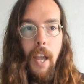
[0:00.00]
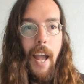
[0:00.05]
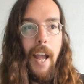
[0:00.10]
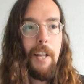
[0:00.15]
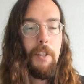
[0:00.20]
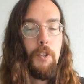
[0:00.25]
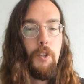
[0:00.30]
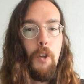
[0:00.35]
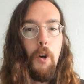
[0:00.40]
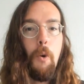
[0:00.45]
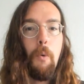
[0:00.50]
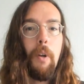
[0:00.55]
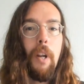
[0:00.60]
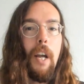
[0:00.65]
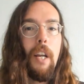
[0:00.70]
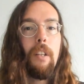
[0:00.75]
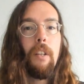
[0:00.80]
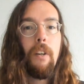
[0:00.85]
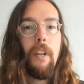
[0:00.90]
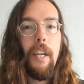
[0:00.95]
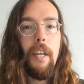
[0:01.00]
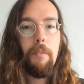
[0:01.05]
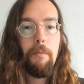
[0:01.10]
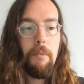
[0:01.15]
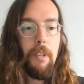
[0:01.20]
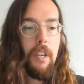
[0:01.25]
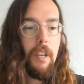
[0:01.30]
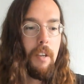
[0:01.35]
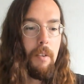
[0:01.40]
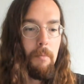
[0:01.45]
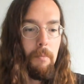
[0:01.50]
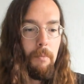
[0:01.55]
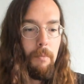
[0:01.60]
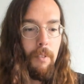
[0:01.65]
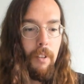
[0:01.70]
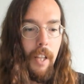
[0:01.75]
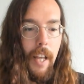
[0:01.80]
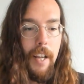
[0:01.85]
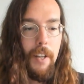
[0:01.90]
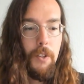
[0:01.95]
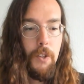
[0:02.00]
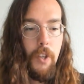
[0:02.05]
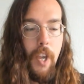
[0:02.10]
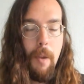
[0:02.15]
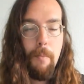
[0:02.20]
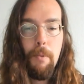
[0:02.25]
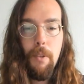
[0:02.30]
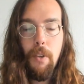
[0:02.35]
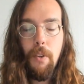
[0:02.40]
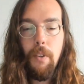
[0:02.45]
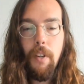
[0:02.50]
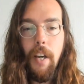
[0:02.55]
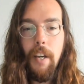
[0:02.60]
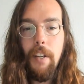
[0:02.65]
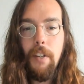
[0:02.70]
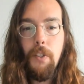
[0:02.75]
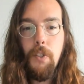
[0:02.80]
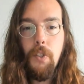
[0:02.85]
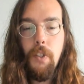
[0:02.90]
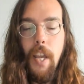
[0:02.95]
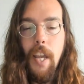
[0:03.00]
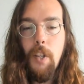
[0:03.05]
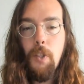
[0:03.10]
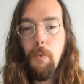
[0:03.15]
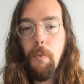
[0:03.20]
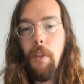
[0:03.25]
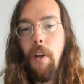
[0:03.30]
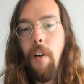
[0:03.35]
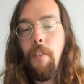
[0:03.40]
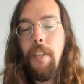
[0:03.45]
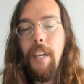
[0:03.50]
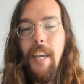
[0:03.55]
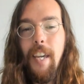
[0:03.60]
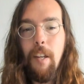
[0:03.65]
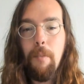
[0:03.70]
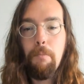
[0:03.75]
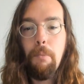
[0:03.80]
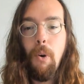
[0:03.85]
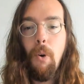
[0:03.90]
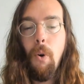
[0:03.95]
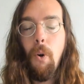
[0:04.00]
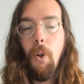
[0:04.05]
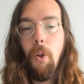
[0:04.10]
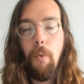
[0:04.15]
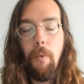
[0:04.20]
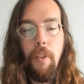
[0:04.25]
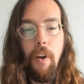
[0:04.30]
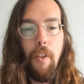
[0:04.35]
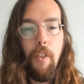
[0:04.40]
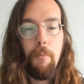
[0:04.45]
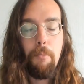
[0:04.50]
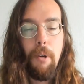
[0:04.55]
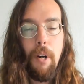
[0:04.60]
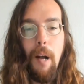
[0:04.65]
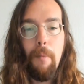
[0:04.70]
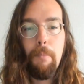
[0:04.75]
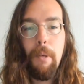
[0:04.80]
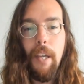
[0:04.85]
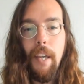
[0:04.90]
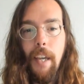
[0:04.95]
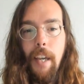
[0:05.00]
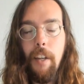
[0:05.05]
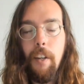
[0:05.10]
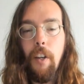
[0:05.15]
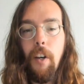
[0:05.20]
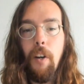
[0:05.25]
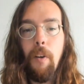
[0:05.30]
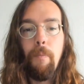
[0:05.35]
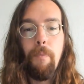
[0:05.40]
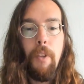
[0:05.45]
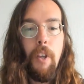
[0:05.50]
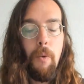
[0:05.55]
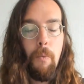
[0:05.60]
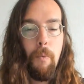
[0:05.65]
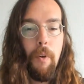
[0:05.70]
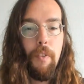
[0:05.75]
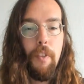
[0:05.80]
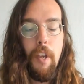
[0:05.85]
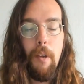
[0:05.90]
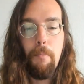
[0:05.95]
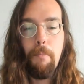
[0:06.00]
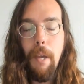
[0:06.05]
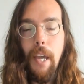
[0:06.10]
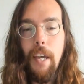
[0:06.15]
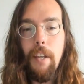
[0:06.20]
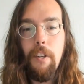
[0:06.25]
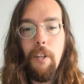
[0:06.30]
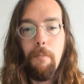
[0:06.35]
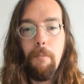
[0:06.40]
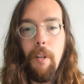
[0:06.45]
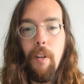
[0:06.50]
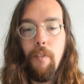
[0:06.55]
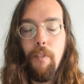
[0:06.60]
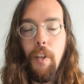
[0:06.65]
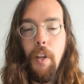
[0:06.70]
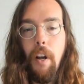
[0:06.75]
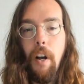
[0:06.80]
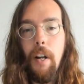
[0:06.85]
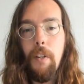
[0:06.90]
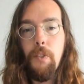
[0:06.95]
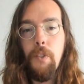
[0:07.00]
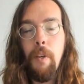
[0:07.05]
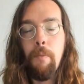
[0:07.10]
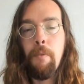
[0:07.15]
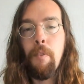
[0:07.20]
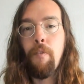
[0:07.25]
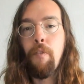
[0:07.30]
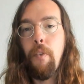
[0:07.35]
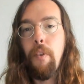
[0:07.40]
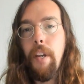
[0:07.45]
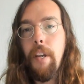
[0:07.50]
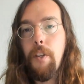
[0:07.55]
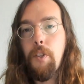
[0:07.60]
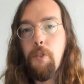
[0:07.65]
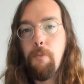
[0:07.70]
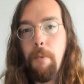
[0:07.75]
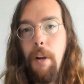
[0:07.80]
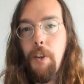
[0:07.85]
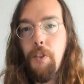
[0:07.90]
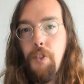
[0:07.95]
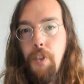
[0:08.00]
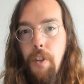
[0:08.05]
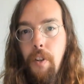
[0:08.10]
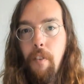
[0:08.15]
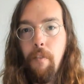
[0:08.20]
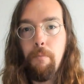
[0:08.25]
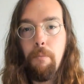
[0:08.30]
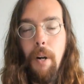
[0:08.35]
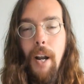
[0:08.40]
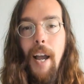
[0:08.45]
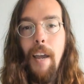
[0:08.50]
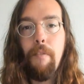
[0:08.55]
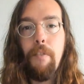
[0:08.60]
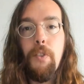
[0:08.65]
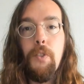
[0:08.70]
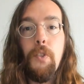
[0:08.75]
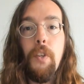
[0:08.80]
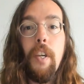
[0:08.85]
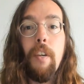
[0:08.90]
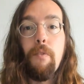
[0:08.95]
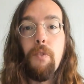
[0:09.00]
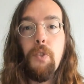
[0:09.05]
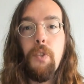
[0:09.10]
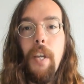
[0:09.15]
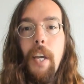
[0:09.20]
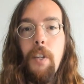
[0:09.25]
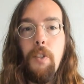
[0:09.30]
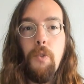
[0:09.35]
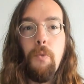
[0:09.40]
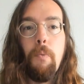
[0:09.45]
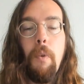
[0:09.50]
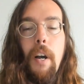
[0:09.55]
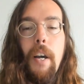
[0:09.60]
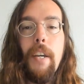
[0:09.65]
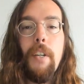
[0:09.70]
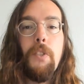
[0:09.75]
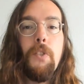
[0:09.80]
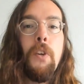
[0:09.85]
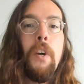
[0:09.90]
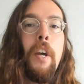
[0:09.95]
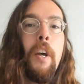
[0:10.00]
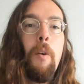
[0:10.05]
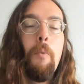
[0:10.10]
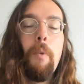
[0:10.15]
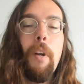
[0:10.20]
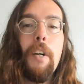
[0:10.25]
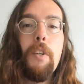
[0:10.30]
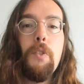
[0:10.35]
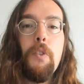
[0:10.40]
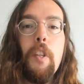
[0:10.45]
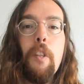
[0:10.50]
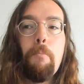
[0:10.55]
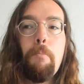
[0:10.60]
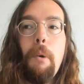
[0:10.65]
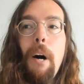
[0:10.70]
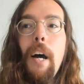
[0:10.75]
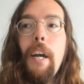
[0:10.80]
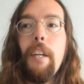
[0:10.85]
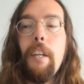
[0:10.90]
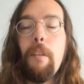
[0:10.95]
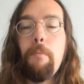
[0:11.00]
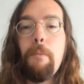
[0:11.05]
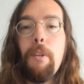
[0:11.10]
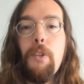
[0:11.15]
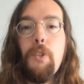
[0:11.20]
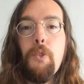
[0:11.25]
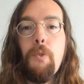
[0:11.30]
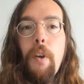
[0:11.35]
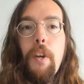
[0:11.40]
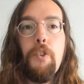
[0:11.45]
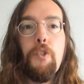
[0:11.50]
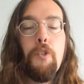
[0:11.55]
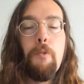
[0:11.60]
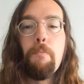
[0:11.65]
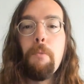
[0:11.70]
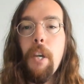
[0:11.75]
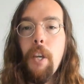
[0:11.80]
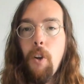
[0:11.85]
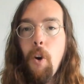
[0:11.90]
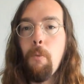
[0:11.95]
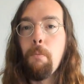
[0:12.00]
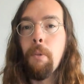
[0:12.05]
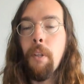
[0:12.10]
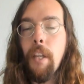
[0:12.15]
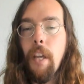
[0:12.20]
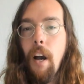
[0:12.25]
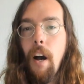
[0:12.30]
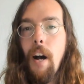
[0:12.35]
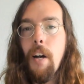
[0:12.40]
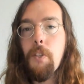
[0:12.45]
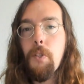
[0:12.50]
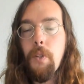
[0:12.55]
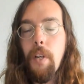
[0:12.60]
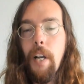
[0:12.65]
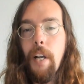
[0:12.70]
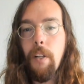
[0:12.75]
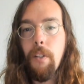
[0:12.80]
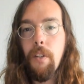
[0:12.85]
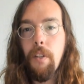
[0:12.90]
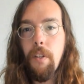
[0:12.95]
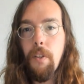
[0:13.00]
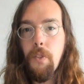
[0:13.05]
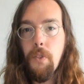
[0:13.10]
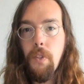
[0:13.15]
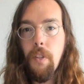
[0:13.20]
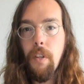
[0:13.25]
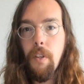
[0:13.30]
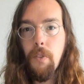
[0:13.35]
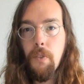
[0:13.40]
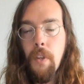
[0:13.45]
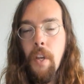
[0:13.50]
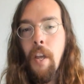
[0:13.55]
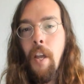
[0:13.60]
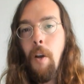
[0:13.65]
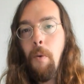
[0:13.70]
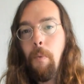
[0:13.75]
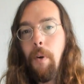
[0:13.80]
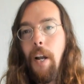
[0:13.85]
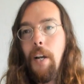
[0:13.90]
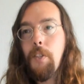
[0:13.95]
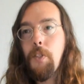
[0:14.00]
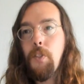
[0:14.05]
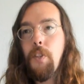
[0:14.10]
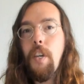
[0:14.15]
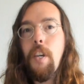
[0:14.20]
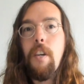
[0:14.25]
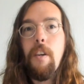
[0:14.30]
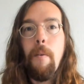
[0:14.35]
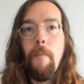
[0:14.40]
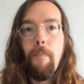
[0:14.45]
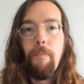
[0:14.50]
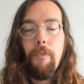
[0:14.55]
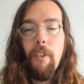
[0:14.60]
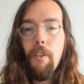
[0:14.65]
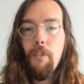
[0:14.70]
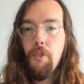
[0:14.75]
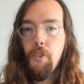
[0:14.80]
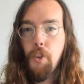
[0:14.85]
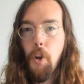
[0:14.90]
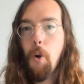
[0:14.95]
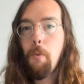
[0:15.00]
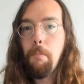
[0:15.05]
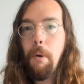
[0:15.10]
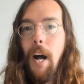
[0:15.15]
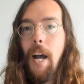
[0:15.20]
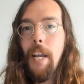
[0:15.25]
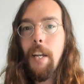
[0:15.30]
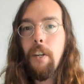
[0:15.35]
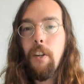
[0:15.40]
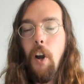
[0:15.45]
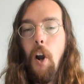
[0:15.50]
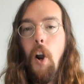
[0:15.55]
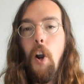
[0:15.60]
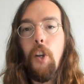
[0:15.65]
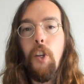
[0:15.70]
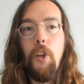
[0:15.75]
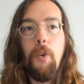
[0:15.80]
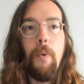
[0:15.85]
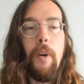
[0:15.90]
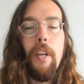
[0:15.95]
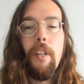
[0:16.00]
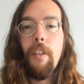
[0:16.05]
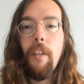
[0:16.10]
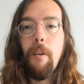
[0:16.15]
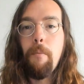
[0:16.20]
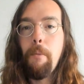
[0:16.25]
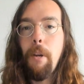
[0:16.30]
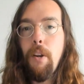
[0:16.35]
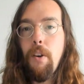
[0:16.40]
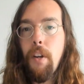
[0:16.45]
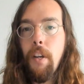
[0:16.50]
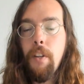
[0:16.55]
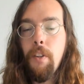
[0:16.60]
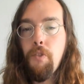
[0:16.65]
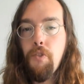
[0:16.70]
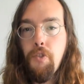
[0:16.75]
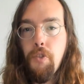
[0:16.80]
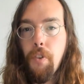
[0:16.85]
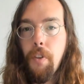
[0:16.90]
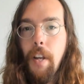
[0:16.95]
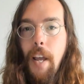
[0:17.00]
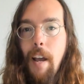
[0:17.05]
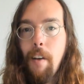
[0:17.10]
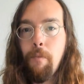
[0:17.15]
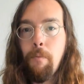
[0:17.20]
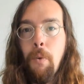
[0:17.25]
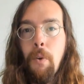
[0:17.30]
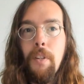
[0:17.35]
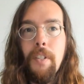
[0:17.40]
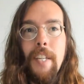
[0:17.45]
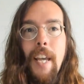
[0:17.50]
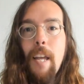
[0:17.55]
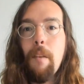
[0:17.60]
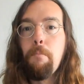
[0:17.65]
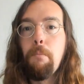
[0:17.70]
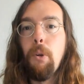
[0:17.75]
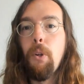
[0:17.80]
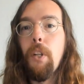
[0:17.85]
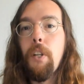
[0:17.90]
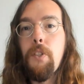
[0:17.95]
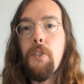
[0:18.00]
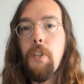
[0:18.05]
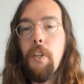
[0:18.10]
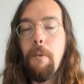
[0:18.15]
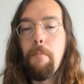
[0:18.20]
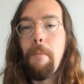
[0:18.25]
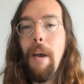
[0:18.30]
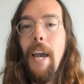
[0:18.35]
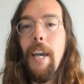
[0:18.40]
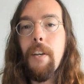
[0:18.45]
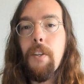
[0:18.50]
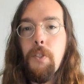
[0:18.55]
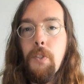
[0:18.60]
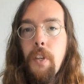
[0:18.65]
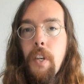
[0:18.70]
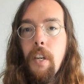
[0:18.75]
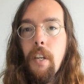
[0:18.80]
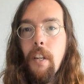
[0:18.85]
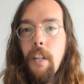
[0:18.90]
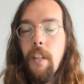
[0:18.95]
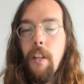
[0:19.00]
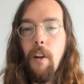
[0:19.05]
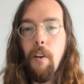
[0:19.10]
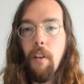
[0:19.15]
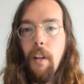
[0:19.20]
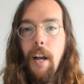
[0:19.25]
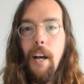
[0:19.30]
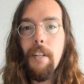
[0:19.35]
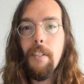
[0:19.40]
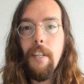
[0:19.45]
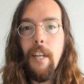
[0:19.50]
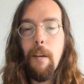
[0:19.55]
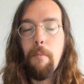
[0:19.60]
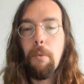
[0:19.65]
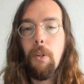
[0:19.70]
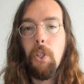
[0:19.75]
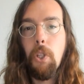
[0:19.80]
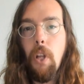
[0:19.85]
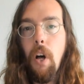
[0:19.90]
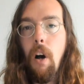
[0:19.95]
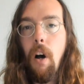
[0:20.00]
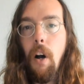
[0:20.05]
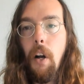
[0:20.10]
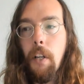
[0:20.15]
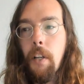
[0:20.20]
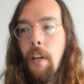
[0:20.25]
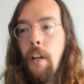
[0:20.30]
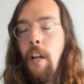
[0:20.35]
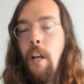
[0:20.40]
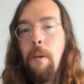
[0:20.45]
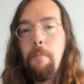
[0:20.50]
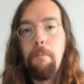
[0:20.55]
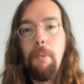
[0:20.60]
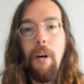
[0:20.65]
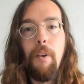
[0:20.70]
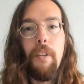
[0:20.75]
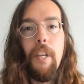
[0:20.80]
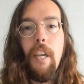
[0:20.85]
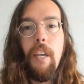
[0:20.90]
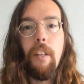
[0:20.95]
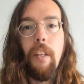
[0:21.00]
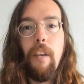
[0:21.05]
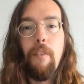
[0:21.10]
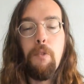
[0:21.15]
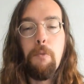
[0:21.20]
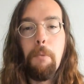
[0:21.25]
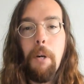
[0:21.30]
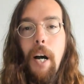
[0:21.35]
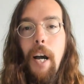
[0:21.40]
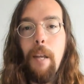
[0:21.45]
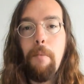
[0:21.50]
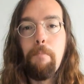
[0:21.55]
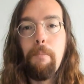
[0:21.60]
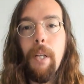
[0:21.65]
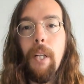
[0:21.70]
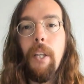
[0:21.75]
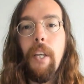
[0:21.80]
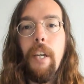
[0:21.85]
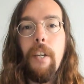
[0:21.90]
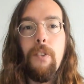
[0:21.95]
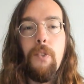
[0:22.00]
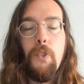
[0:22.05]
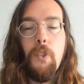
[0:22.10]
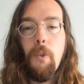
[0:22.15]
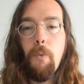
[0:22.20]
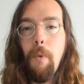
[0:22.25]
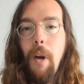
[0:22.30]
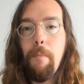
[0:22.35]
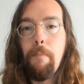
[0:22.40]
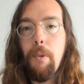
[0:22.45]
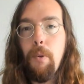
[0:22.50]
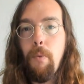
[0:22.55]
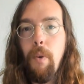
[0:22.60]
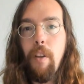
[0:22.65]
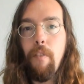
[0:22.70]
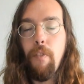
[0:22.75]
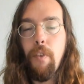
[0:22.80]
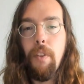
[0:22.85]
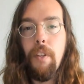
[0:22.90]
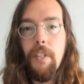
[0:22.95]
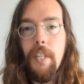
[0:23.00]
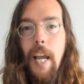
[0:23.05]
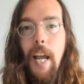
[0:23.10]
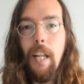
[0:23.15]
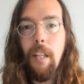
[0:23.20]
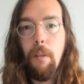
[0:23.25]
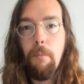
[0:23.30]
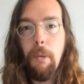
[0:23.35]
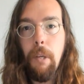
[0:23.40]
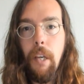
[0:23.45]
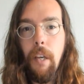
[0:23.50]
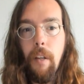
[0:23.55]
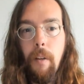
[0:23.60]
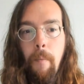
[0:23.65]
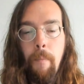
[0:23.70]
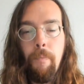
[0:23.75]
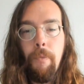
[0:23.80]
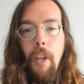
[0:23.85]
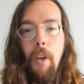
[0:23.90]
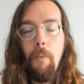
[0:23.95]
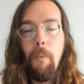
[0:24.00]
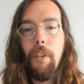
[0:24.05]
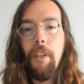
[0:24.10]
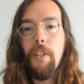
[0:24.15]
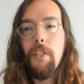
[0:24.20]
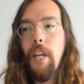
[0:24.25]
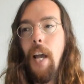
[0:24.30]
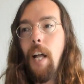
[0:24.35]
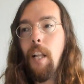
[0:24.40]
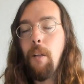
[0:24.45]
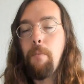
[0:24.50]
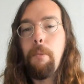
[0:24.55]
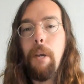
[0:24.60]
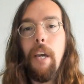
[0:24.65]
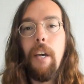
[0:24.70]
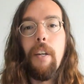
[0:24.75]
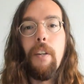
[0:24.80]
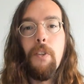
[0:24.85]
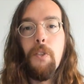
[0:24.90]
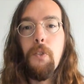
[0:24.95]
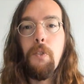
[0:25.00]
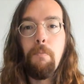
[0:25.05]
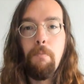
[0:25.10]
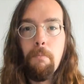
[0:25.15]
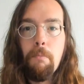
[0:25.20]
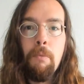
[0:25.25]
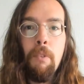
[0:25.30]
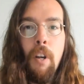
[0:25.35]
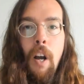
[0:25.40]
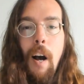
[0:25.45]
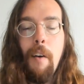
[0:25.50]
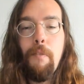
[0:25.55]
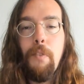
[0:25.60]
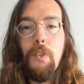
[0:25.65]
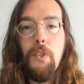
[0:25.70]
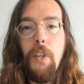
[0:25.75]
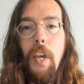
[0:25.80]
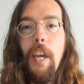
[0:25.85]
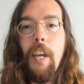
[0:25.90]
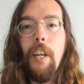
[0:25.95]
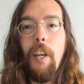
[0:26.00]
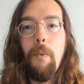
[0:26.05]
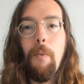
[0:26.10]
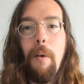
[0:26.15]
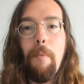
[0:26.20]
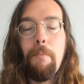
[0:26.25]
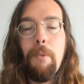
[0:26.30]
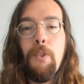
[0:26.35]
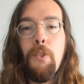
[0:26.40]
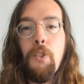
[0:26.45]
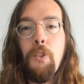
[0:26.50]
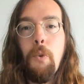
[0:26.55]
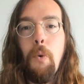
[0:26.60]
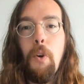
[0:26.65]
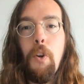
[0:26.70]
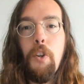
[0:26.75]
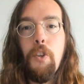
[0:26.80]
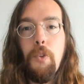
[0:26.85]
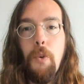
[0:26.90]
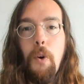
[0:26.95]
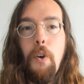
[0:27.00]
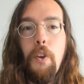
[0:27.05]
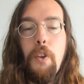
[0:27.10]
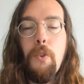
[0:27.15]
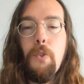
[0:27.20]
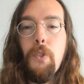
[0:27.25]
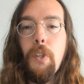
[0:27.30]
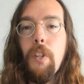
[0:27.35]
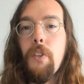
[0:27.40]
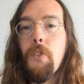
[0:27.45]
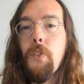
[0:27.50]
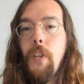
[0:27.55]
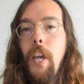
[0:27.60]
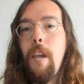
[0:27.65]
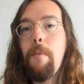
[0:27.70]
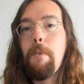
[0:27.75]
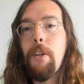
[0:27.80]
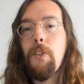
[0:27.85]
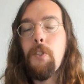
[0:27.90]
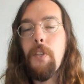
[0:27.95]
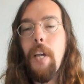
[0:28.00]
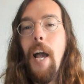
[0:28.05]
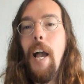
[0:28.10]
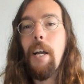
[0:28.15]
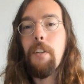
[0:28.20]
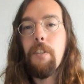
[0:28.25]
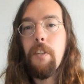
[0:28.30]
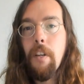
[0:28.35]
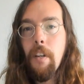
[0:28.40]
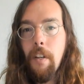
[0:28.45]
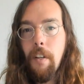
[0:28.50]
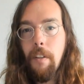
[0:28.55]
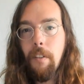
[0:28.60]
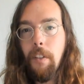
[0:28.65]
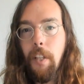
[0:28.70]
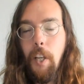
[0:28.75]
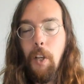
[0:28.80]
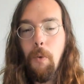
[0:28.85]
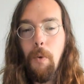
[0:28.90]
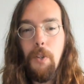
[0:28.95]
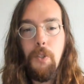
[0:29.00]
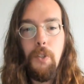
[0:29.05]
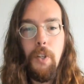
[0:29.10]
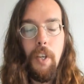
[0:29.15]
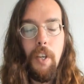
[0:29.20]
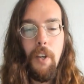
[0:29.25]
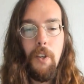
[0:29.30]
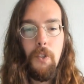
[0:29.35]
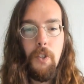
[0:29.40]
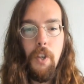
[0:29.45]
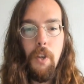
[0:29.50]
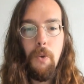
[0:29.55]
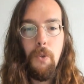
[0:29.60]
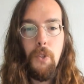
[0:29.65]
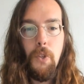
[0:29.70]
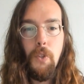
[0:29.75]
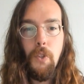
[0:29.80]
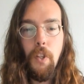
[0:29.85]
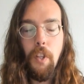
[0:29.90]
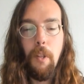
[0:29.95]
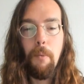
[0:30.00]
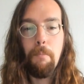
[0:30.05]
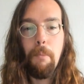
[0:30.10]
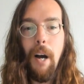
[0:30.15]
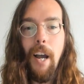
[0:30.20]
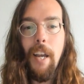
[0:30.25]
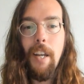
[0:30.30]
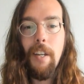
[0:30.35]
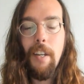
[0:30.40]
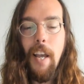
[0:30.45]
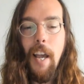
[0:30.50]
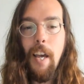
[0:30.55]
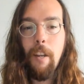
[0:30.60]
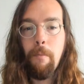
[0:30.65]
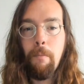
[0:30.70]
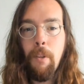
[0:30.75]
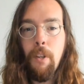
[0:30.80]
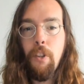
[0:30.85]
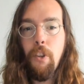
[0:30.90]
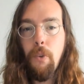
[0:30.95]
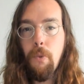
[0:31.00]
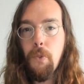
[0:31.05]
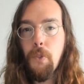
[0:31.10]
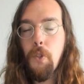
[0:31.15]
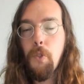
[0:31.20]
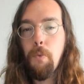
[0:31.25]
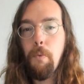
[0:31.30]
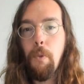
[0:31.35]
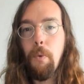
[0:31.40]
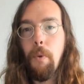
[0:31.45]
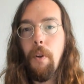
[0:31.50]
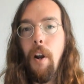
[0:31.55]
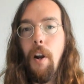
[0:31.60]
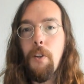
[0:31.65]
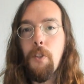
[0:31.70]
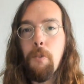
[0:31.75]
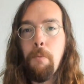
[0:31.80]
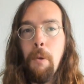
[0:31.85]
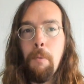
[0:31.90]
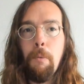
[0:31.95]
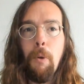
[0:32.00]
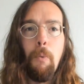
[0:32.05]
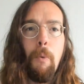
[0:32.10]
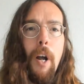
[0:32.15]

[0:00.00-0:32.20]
And so when I look at the landscape of the United States with all the id poll, with all the propaganda, with the abandonment of the concept of free expression, of privacy, of states' rights, when I see the Biden administration being openly hostile to these things, when I see Joe Biden arguing that Americans shouldn't have more than 10 bullets in a magazine in their goddamn Glock, but he leaves behind billions in weaponry for the Taliban, when the Taliban is confiscating weapons door to door using the same exact linguistic excuses that the Biden admin uses with regards to people.